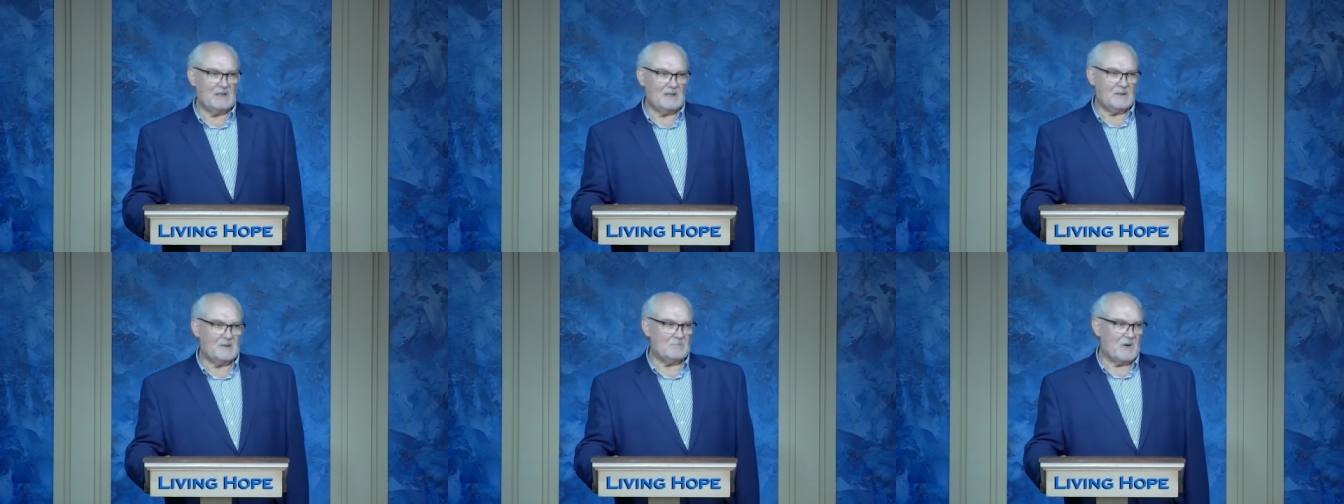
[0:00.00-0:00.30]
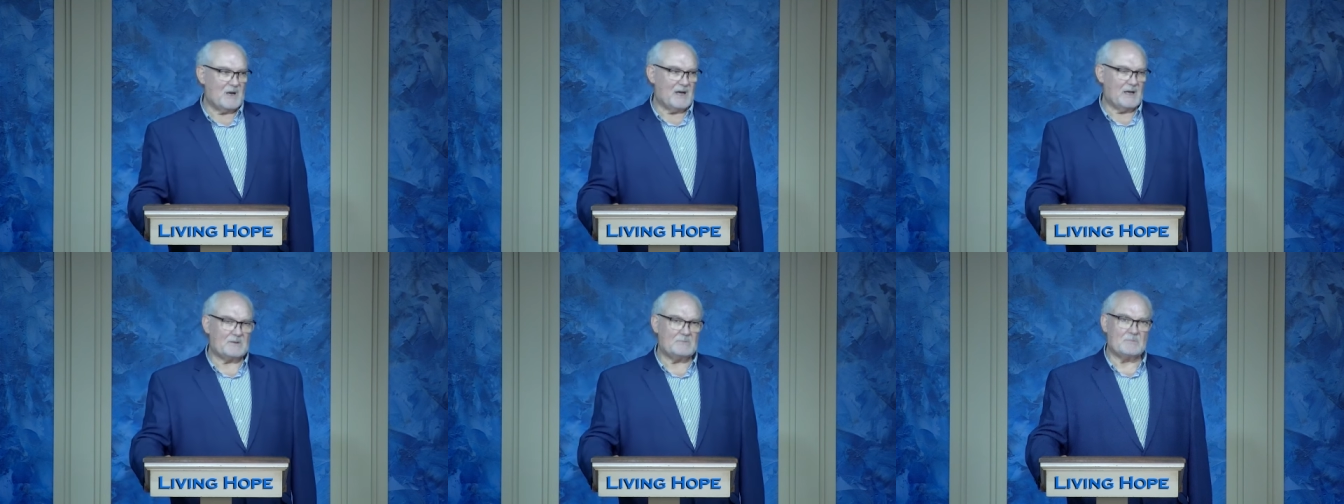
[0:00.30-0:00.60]

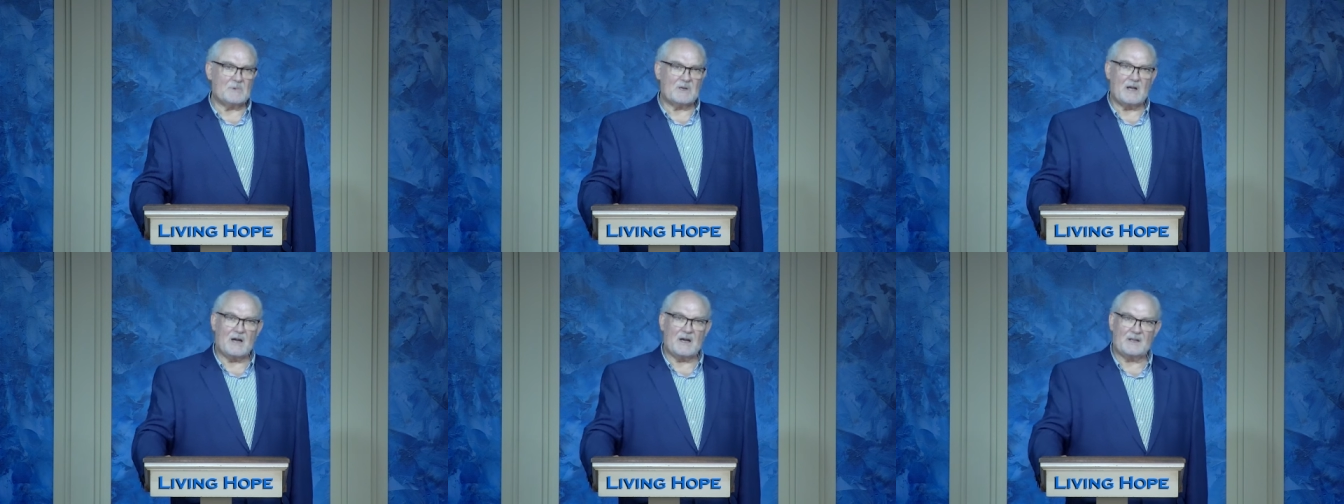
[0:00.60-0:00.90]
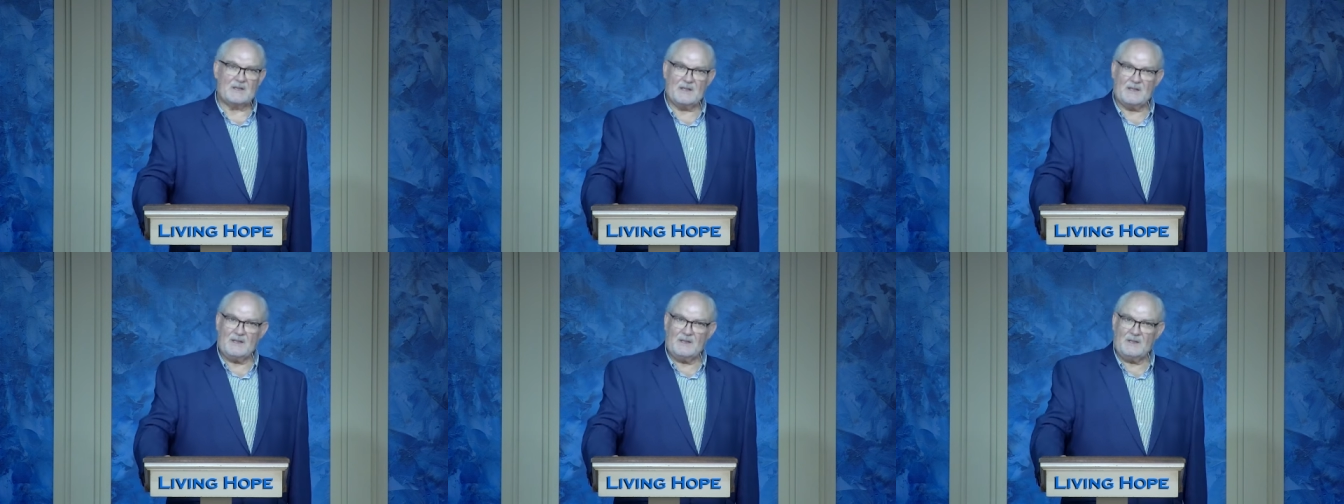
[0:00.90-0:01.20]
Mahatma
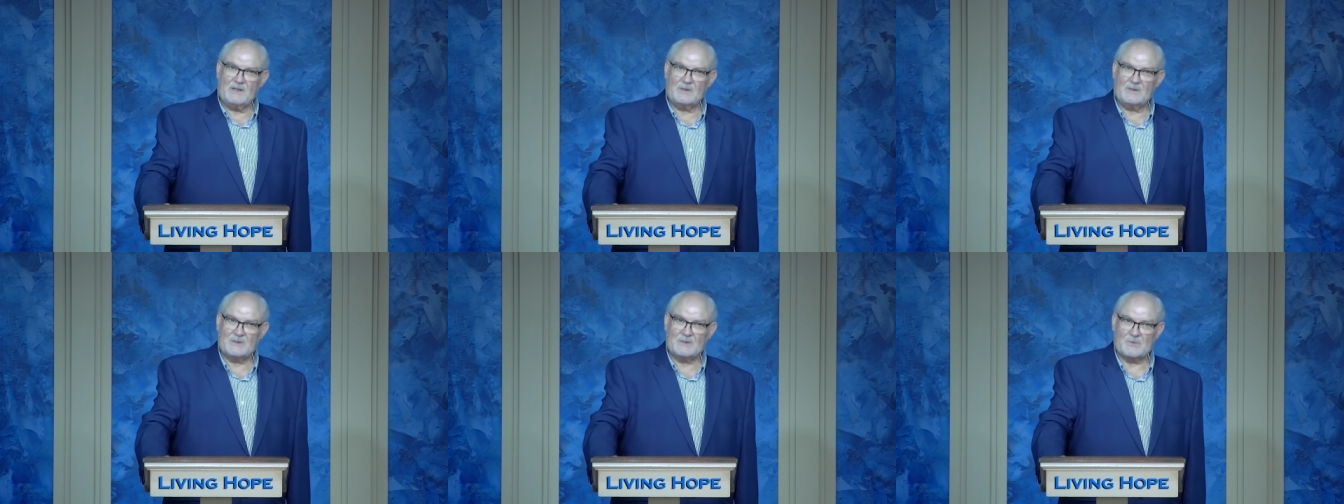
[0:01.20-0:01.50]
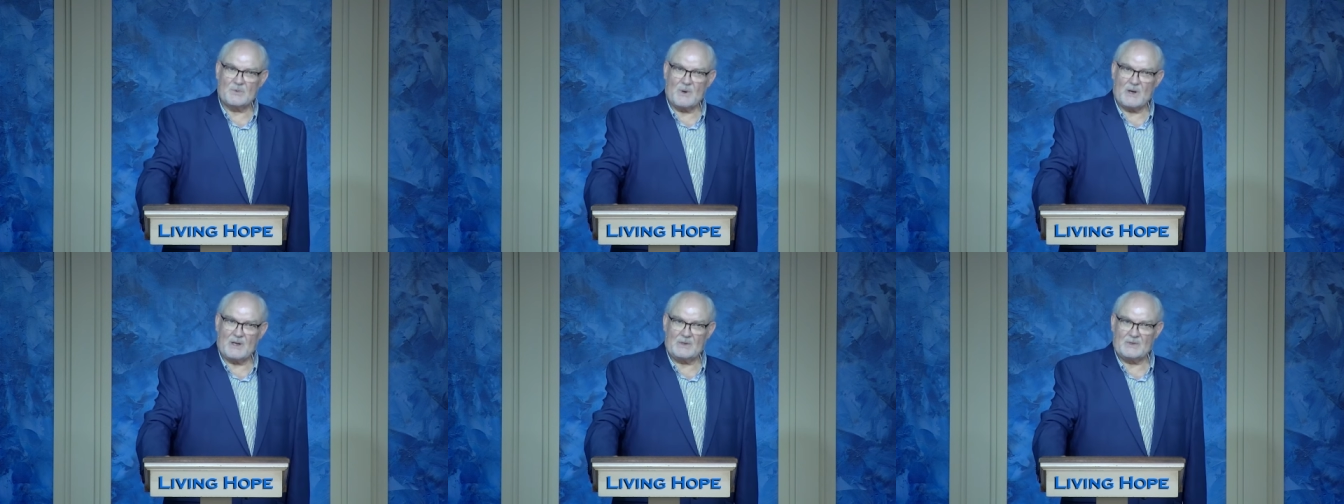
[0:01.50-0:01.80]
Gandhi was
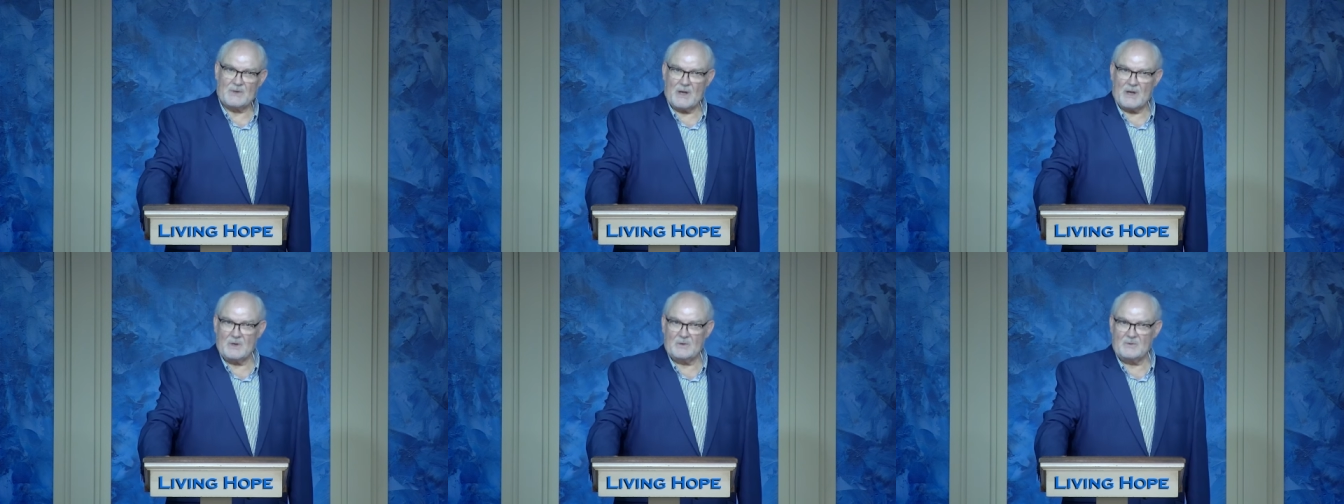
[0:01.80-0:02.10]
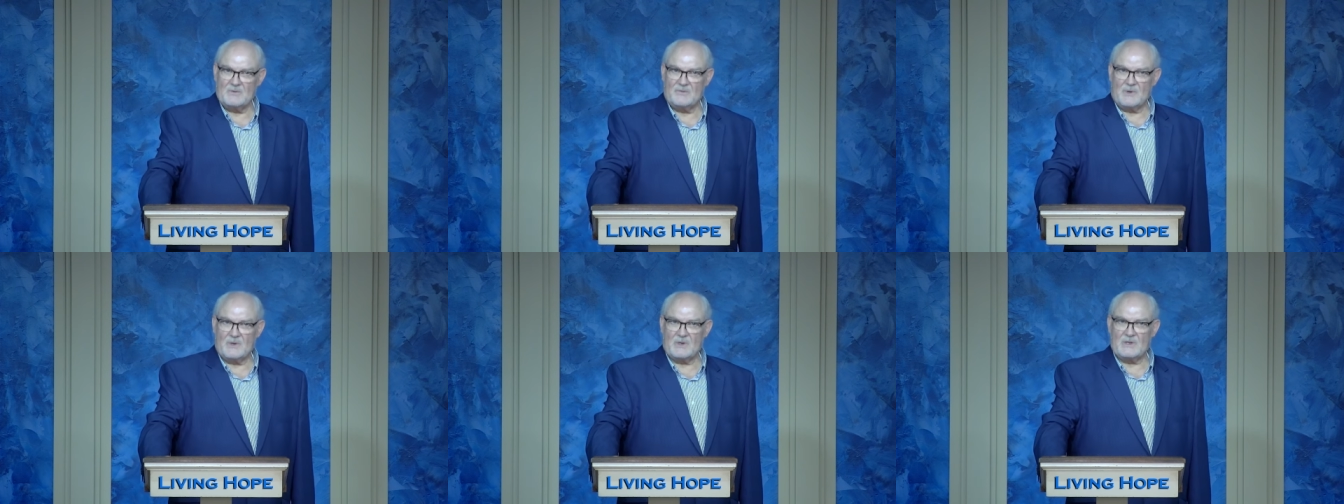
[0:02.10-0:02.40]
well
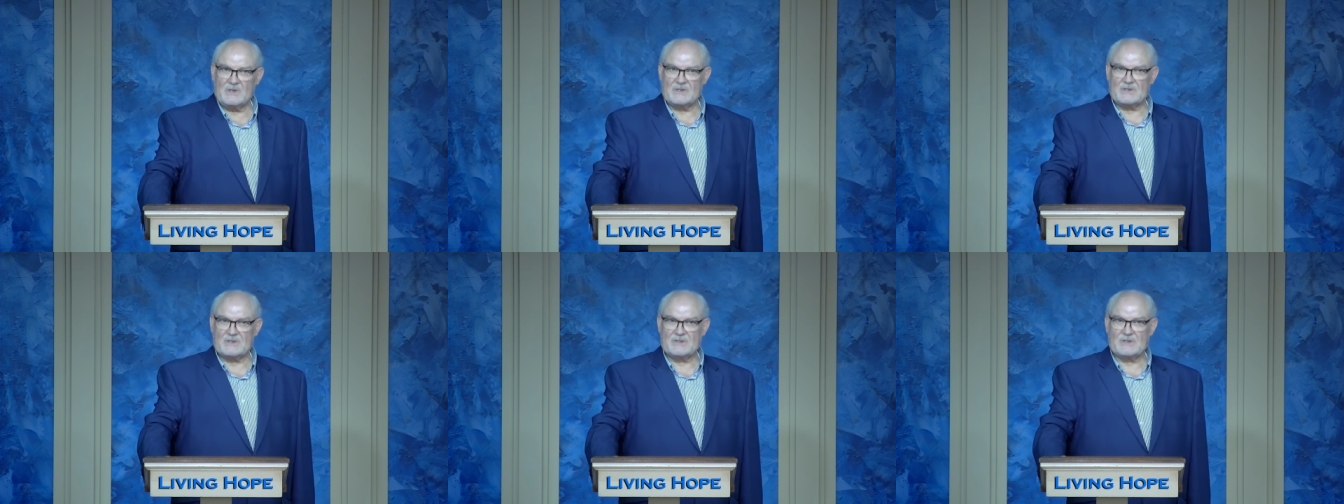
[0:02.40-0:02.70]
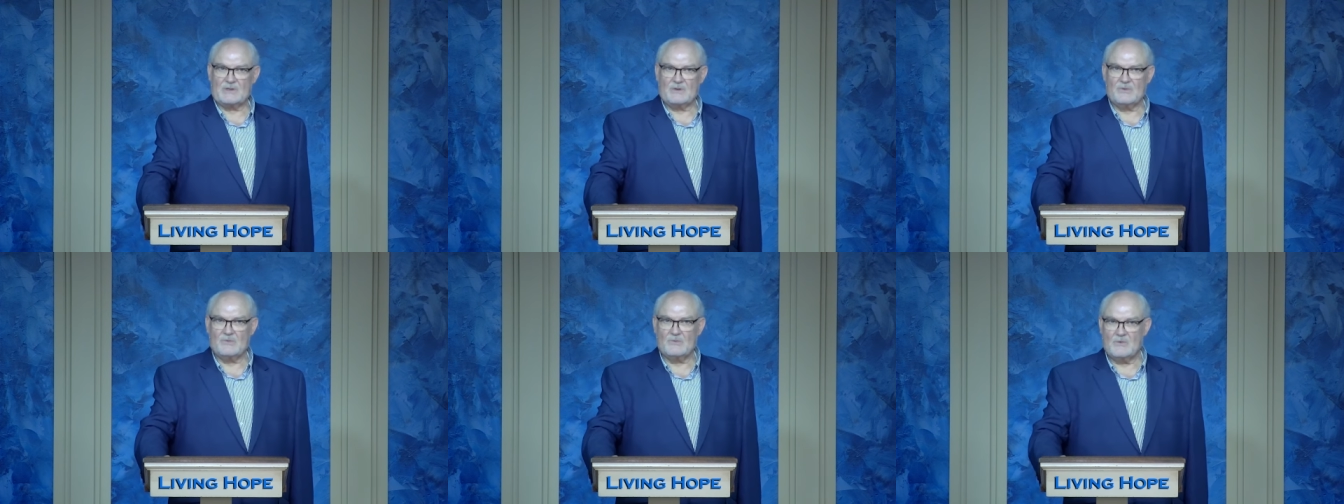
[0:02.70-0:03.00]
known for his
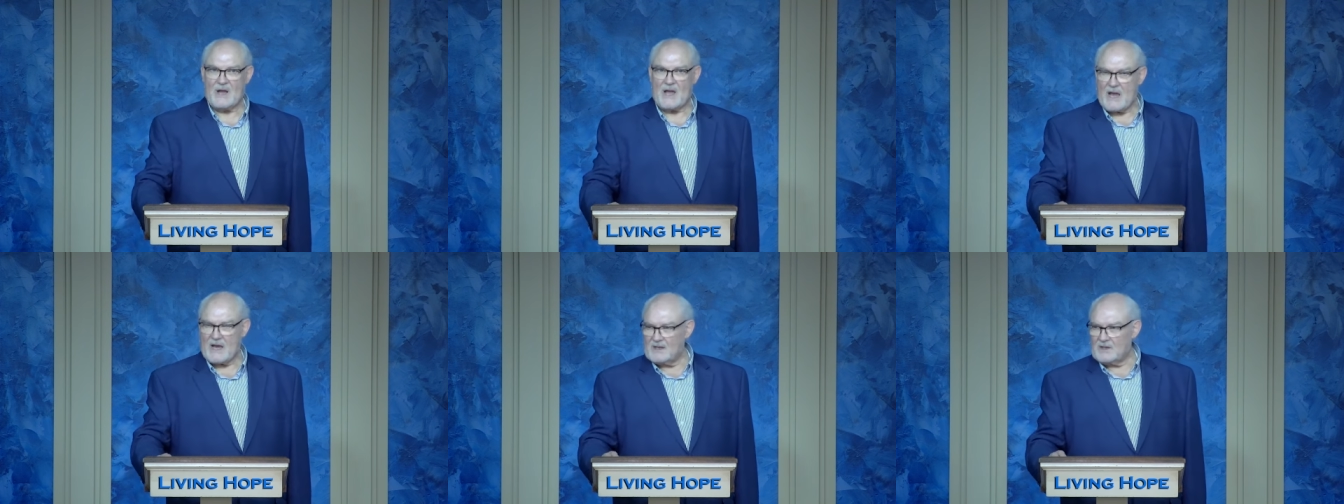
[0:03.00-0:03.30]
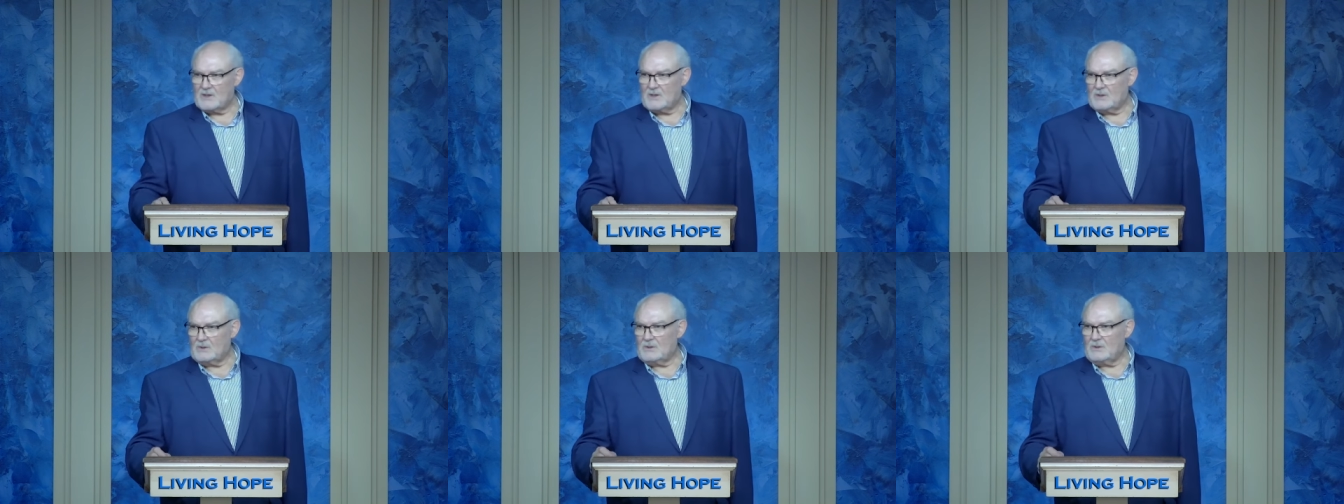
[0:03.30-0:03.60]

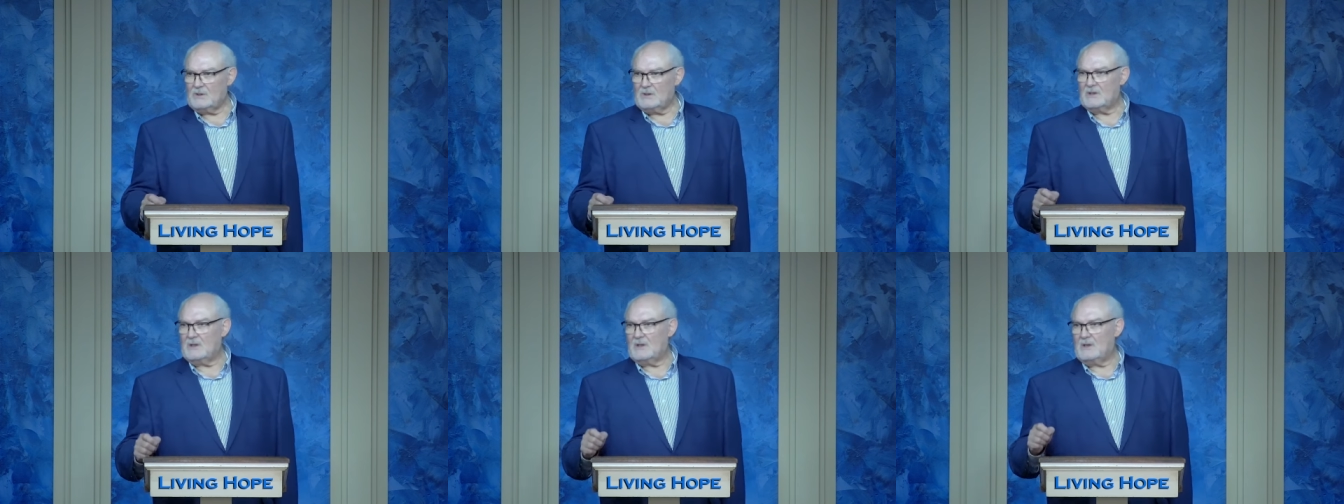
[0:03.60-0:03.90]
radical,